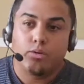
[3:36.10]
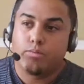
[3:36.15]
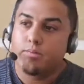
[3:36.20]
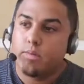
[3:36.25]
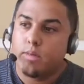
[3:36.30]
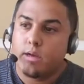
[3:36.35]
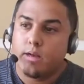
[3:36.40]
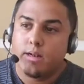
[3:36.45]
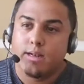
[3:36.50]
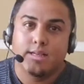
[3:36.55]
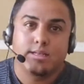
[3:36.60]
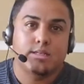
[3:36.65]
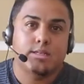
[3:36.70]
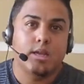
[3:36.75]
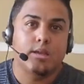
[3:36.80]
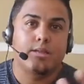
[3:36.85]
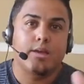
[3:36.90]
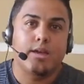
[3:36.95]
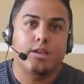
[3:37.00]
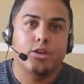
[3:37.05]
let's
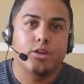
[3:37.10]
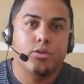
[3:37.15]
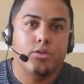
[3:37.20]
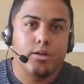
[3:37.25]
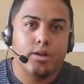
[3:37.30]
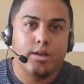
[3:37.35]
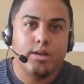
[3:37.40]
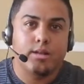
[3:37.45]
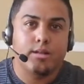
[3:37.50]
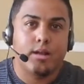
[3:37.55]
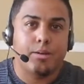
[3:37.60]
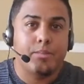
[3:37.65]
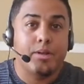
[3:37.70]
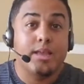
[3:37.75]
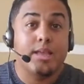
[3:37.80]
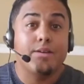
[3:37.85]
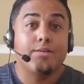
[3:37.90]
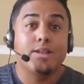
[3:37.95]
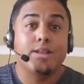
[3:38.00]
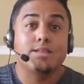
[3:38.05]
say that you're in, I'm going to
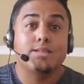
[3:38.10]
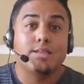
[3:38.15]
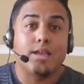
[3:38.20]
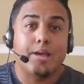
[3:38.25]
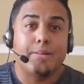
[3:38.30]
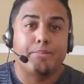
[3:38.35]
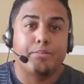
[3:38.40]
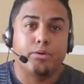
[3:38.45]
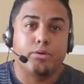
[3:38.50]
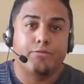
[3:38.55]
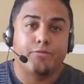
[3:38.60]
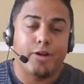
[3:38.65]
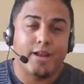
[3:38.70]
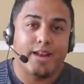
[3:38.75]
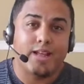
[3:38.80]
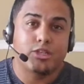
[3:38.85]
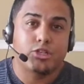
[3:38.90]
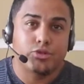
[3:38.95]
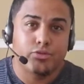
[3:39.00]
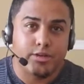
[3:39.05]
give an example,
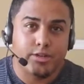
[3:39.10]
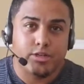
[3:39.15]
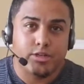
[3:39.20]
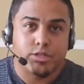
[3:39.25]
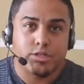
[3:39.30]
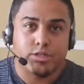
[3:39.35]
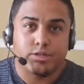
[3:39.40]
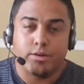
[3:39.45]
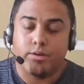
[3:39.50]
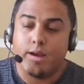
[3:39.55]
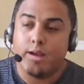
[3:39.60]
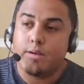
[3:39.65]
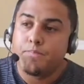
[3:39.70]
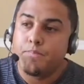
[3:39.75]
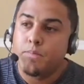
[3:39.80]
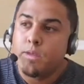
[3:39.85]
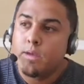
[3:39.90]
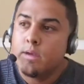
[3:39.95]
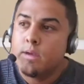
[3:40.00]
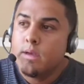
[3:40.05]
financial industry, right?
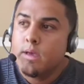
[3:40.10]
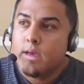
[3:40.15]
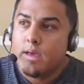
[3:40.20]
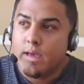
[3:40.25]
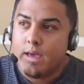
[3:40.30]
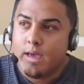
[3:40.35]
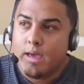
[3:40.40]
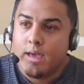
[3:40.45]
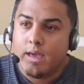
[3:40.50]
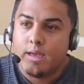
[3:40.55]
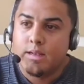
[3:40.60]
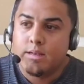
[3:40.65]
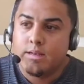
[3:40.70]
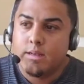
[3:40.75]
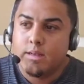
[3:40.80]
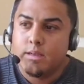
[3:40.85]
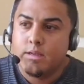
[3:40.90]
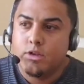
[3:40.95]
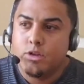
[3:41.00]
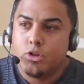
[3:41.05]
And
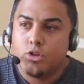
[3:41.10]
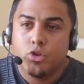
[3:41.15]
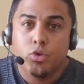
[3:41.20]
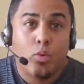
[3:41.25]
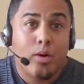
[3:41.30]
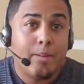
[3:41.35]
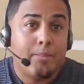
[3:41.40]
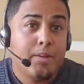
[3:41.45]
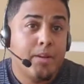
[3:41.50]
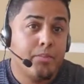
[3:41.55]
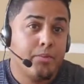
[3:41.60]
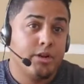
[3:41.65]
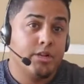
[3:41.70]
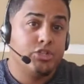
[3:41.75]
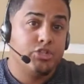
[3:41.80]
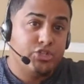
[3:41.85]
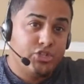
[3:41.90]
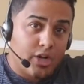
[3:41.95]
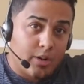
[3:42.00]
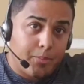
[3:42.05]
you want people to
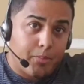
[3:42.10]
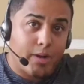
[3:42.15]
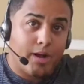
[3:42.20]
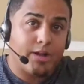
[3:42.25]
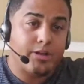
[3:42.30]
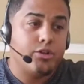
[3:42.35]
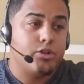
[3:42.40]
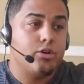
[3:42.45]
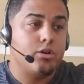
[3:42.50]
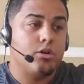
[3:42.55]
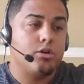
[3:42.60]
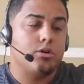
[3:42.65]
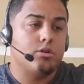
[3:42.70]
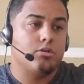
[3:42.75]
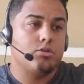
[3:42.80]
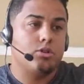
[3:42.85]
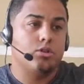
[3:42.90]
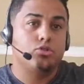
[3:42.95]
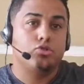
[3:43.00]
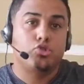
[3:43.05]
jump on your
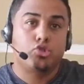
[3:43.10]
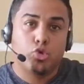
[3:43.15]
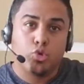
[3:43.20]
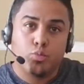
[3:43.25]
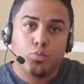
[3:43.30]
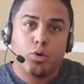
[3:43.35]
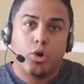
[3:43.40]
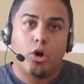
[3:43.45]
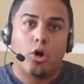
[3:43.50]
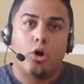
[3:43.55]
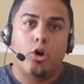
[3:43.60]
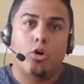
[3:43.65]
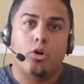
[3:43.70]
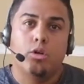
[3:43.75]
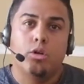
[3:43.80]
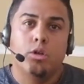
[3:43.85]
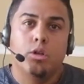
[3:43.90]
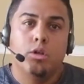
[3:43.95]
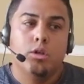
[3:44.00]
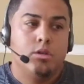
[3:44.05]
Zoom call,
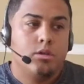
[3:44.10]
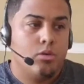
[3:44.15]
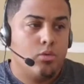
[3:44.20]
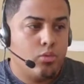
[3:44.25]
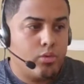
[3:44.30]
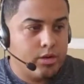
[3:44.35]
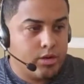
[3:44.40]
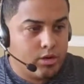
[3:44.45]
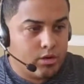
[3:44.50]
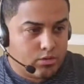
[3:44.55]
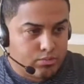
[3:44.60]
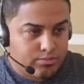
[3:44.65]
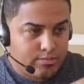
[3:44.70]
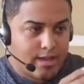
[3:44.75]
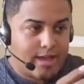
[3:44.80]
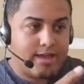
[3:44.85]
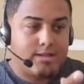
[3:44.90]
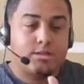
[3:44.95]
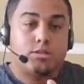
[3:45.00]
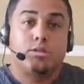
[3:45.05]

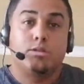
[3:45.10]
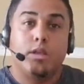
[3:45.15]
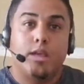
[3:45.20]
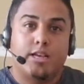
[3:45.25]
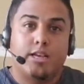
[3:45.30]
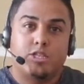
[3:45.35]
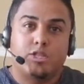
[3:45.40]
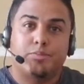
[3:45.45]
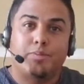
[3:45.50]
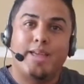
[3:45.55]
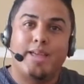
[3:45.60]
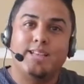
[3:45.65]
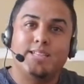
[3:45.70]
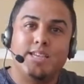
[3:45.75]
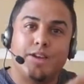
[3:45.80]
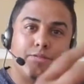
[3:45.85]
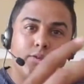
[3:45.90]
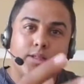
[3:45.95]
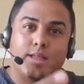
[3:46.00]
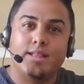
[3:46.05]
that explains
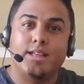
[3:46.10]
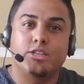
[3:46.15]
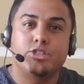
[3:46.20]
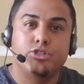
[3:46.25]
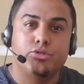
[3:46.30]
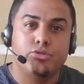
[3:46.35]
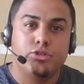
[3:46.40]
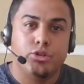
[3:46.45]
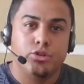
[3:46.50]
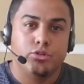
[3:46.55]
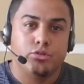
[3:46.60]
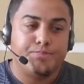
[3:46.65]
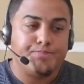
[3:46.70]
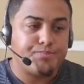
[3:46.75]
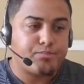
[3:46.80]
everything that you do.